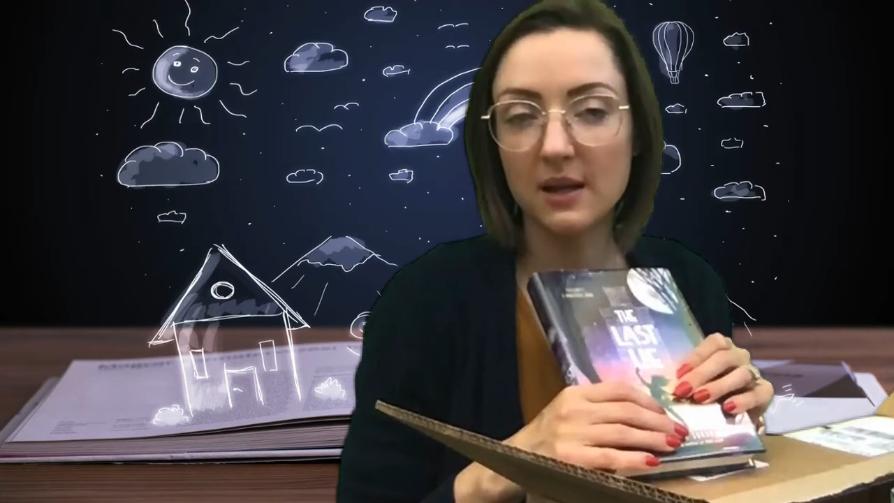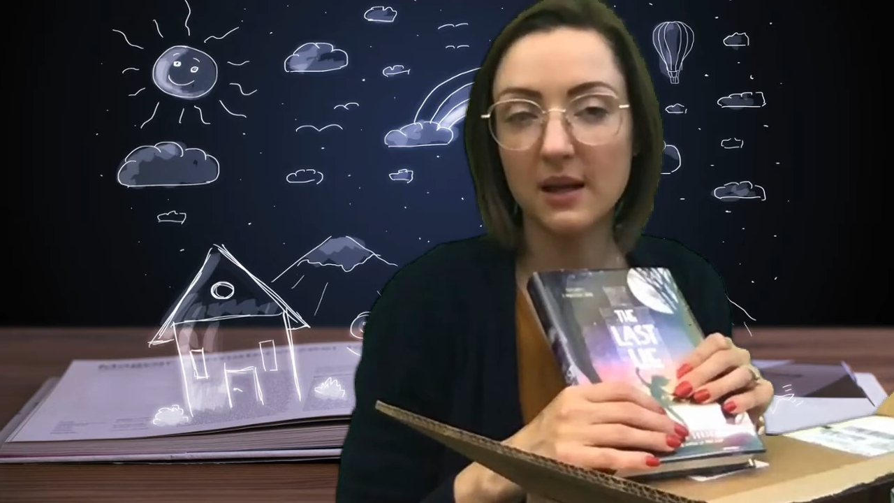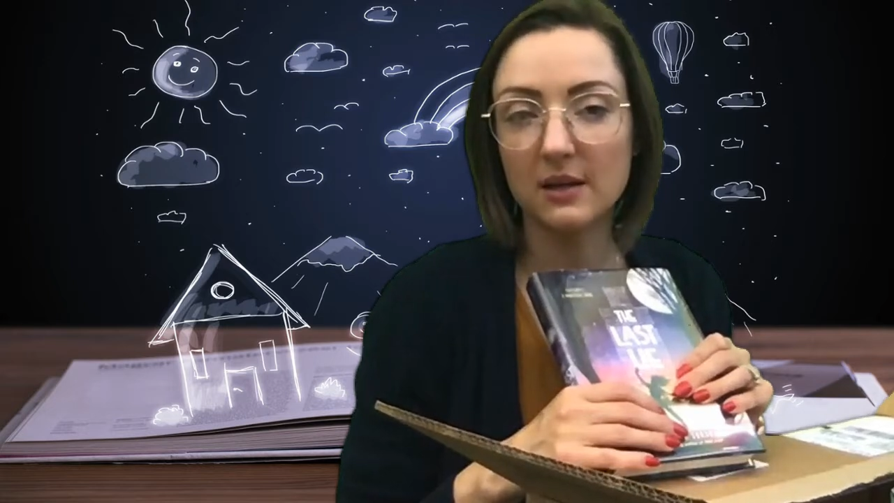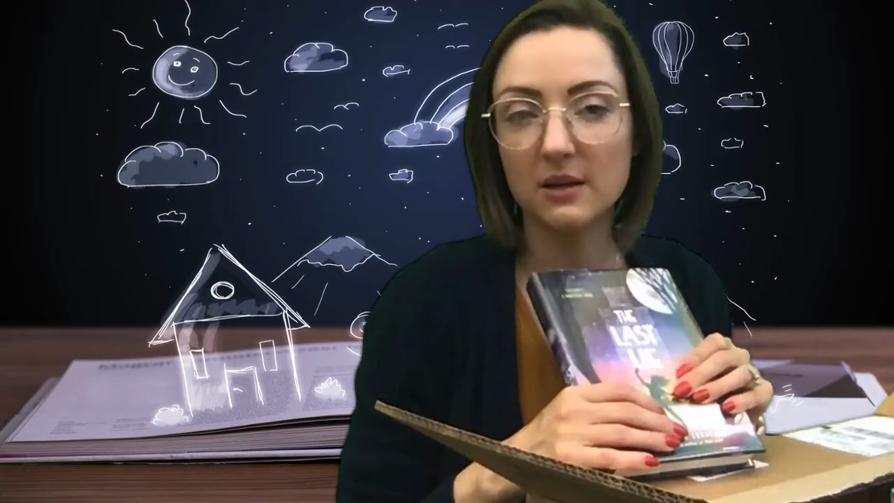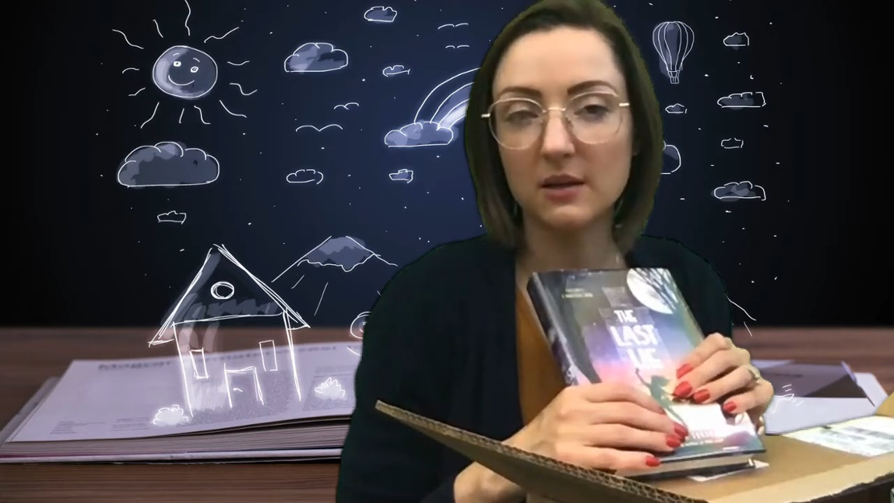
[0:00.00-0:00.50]

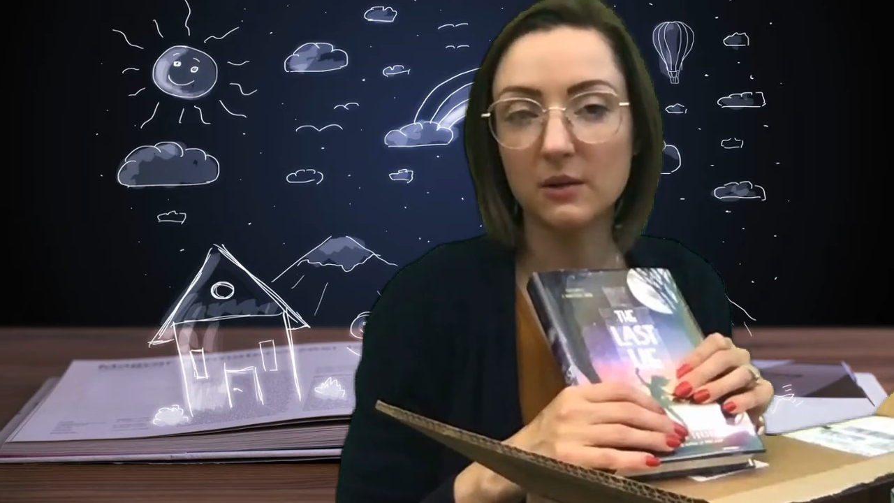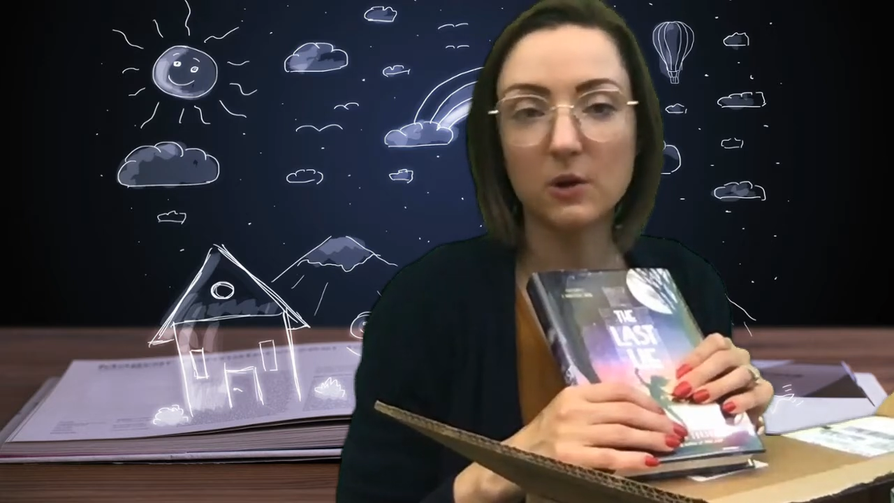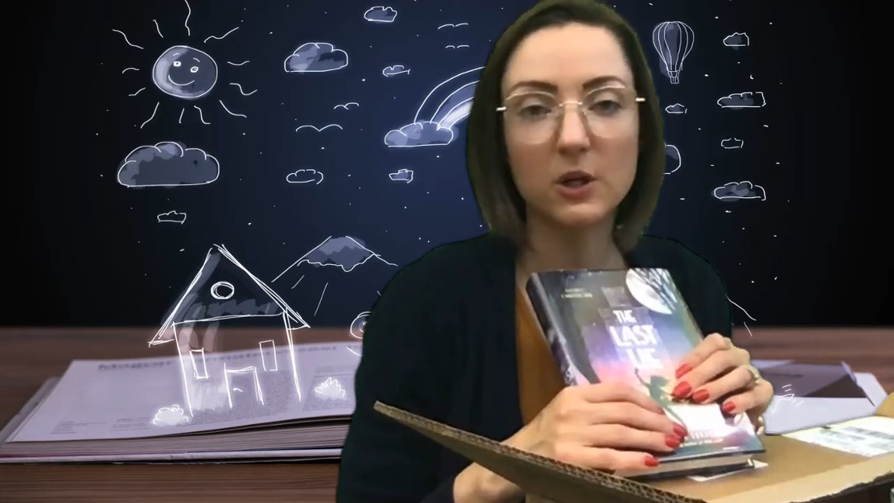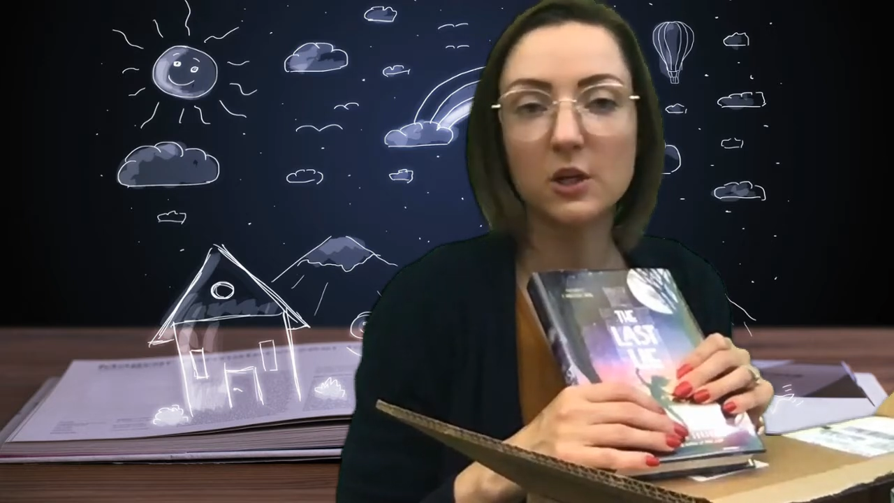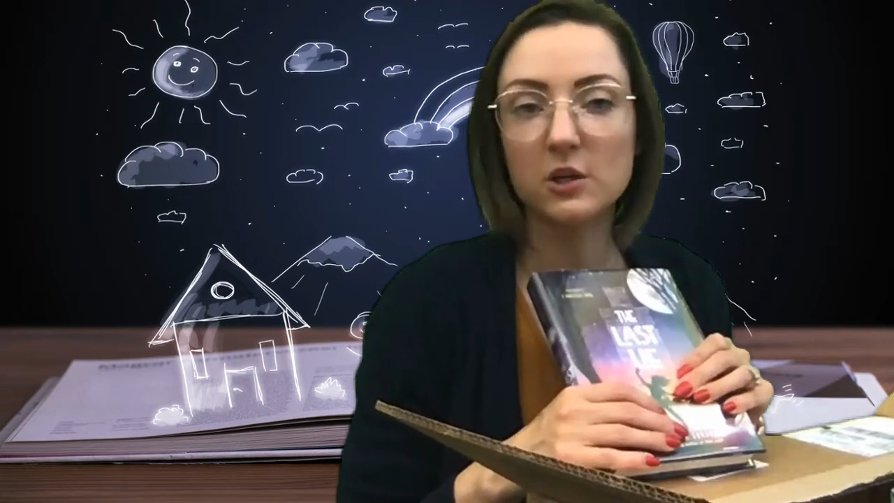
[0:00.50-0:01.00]
and you
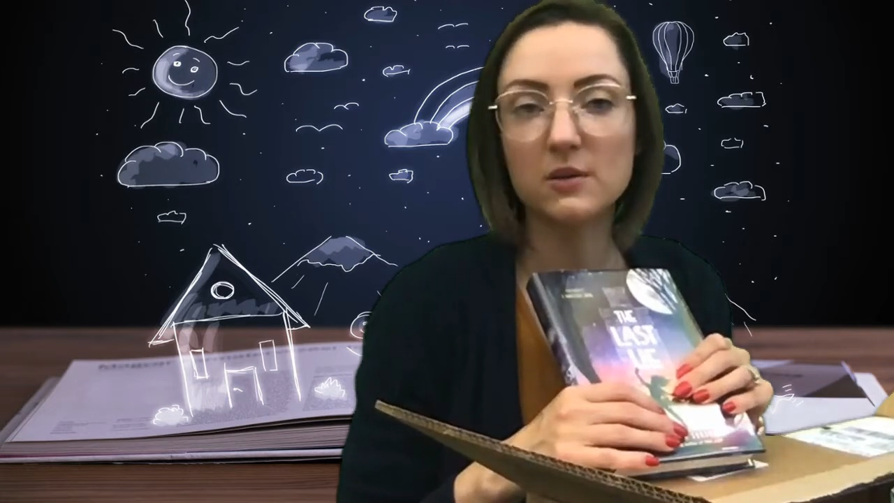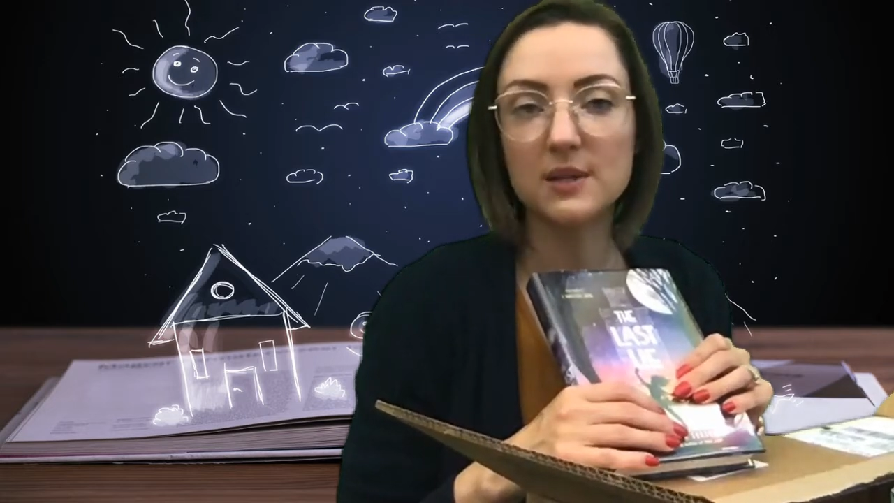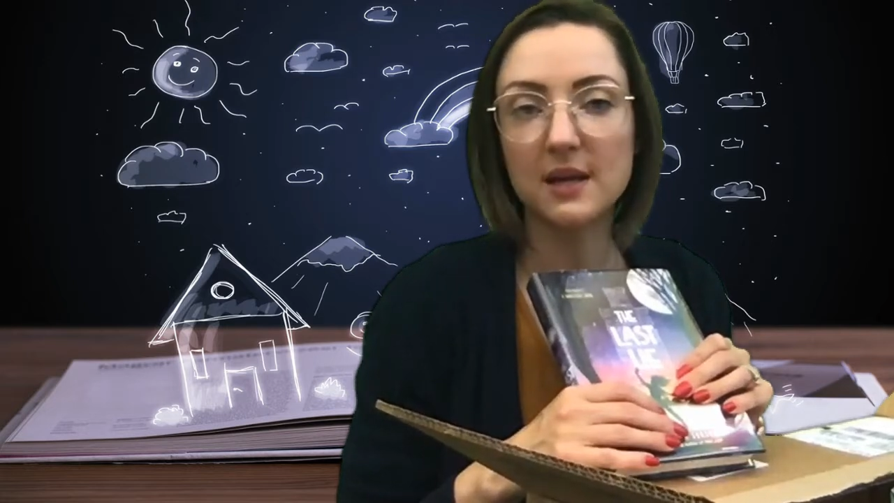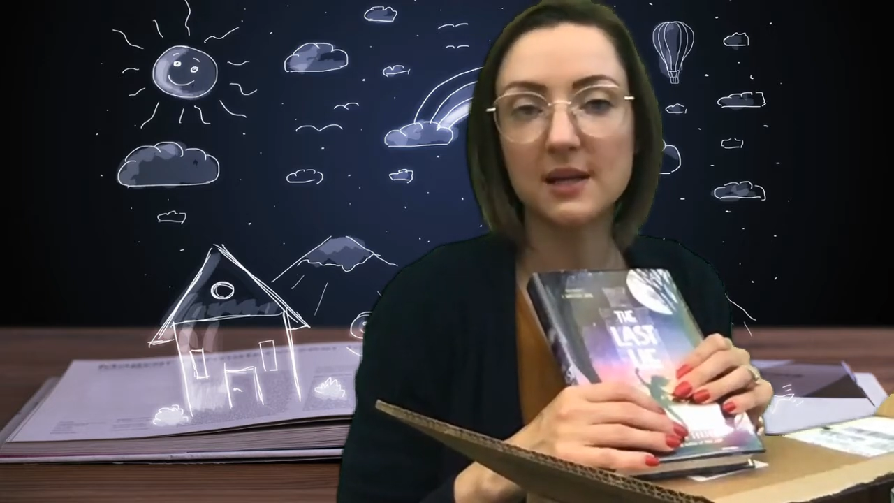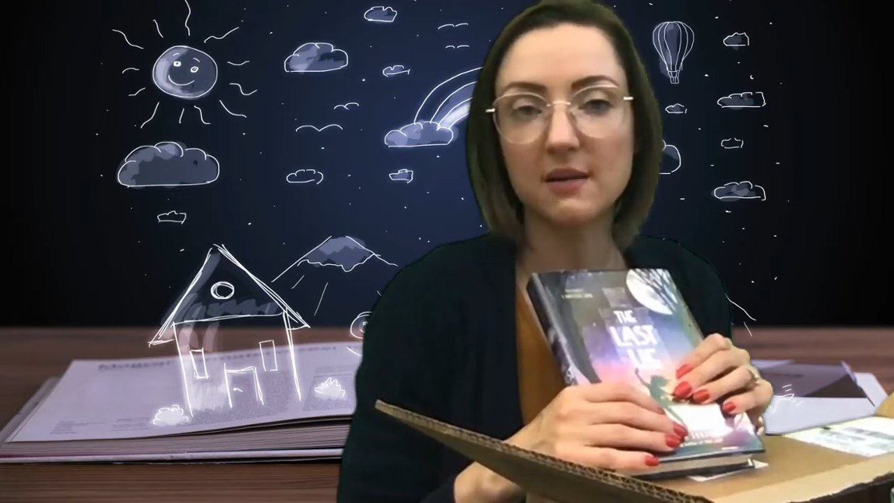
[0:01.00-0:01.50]
couldn't use
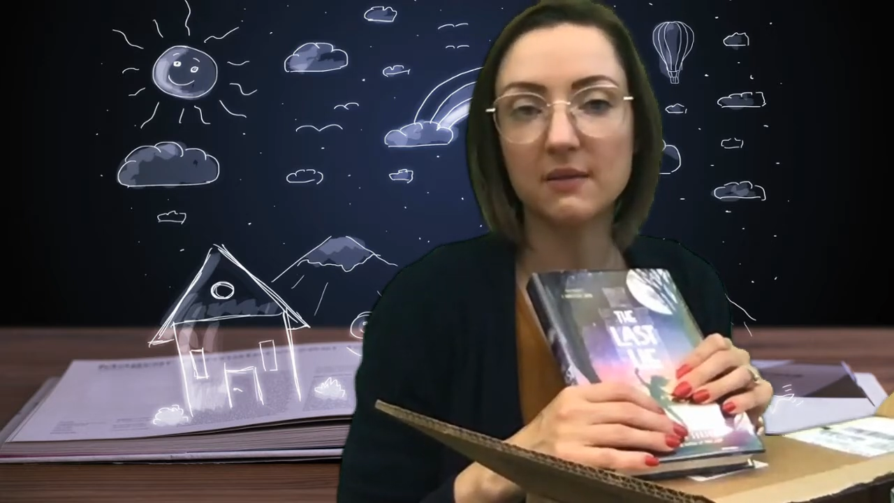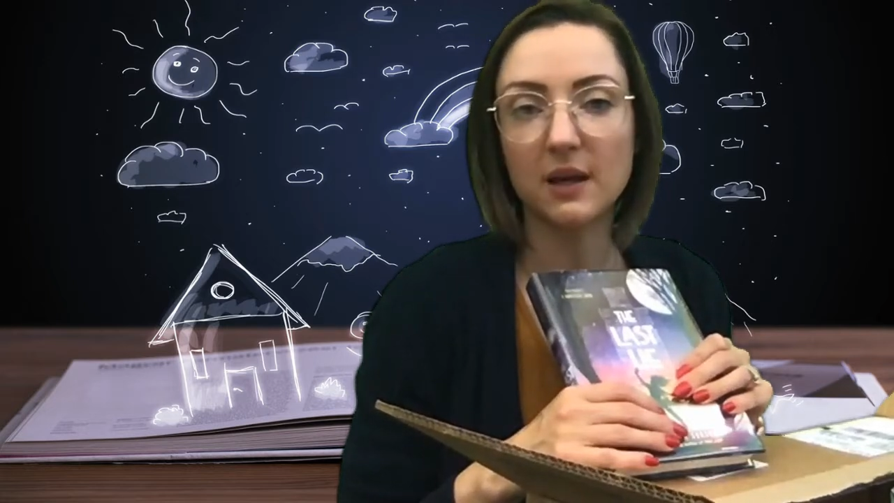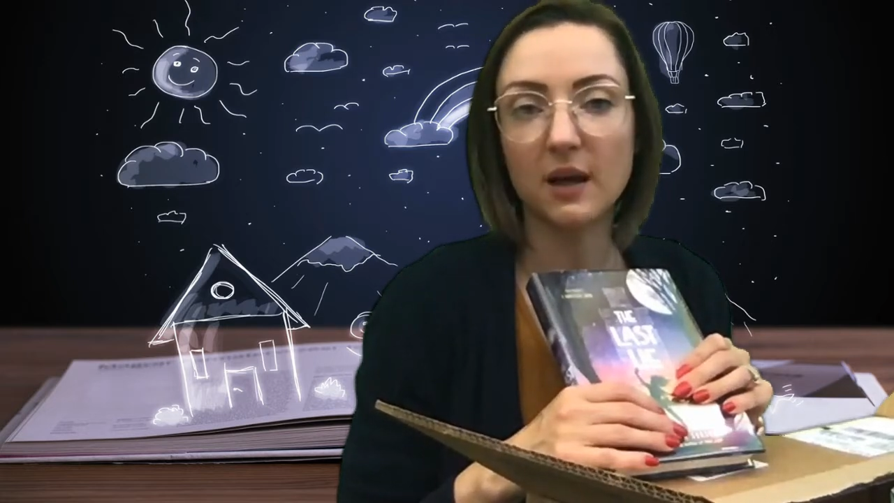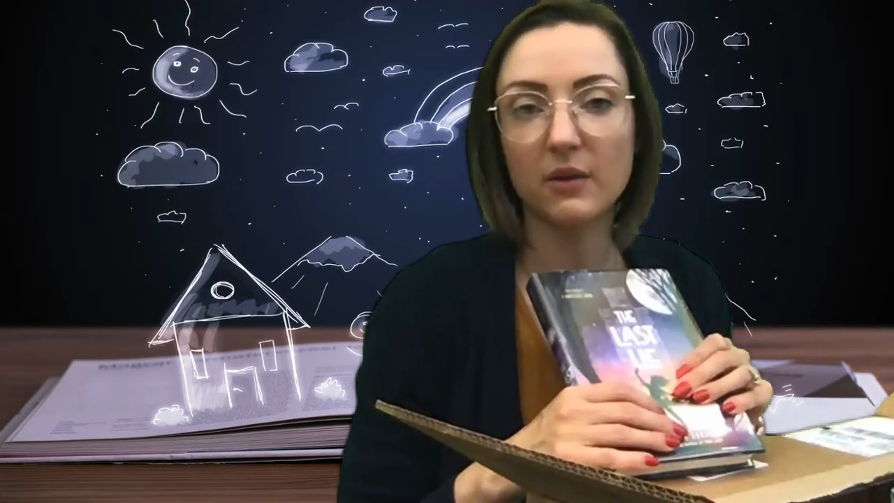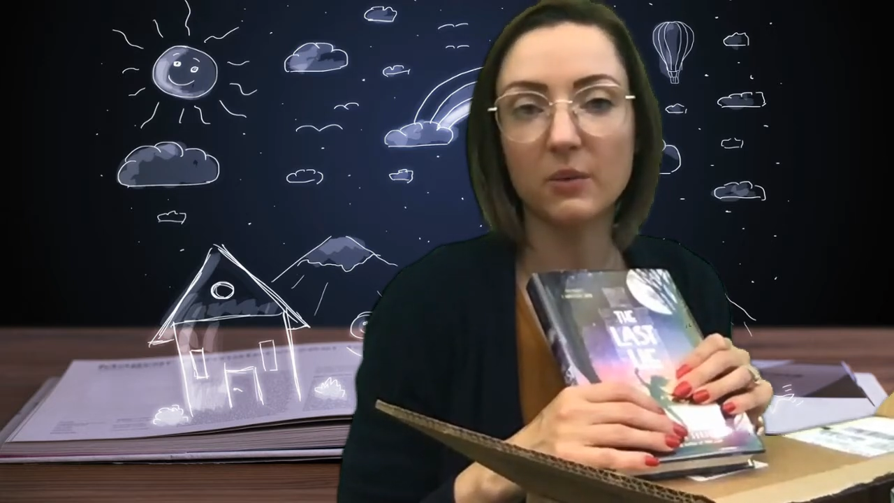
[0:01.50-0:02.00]
any of
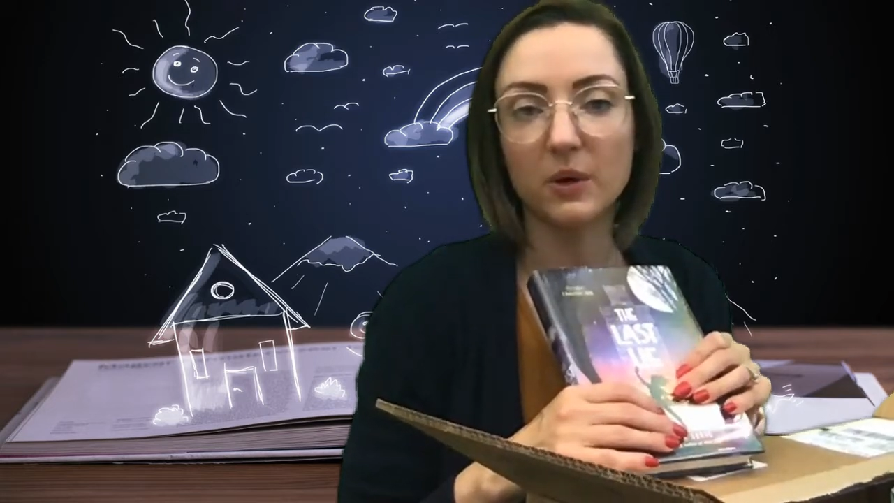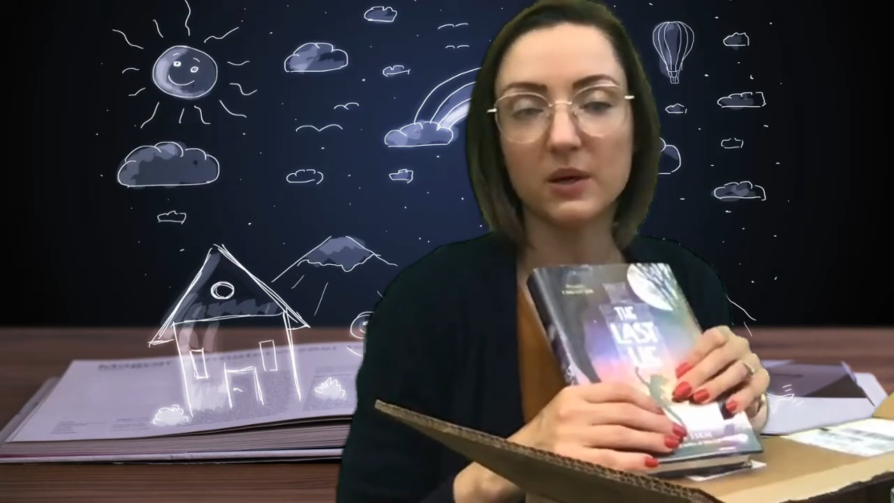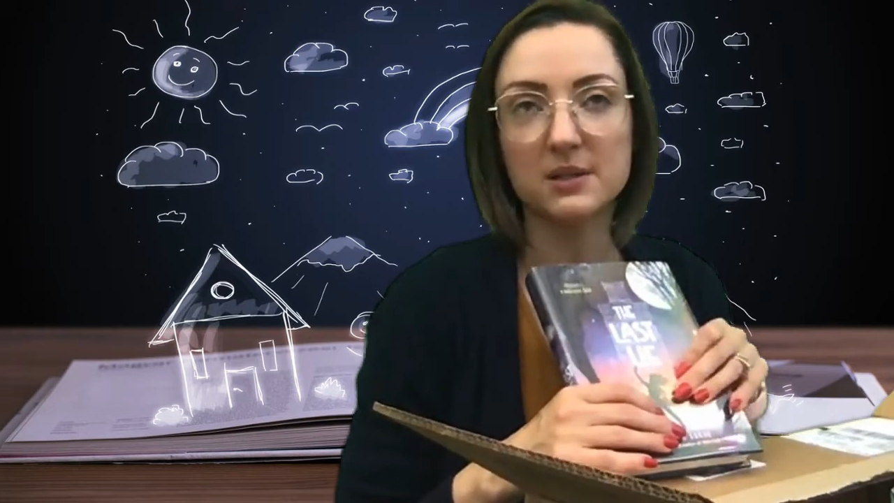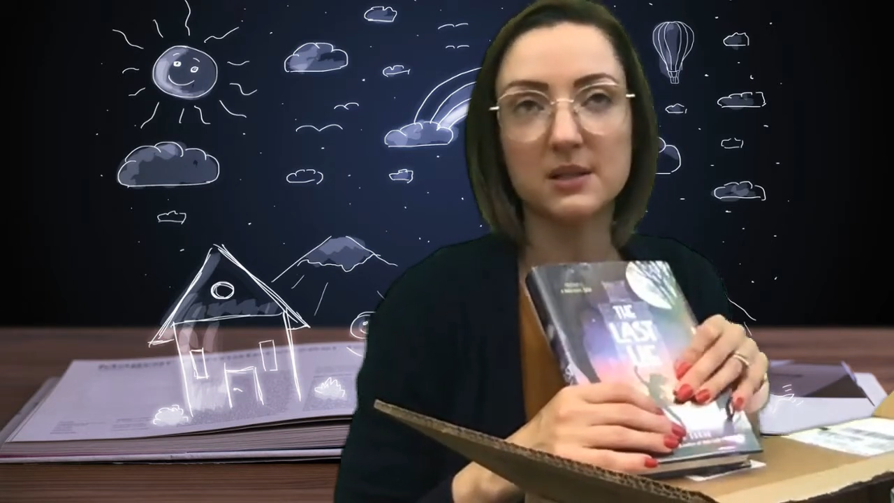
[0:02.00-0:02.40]
the other words.